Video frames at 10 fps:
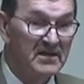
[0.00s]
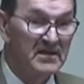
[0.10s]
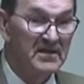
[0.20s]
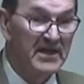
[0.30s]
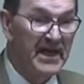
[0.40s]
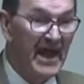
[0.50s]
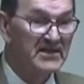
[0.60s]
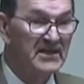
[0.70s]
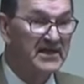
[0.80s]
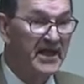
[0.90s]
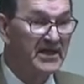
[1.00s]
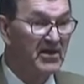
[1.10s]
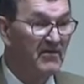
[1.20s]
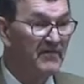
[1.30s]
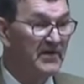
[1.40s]
He has to take it
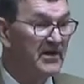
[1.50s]
over.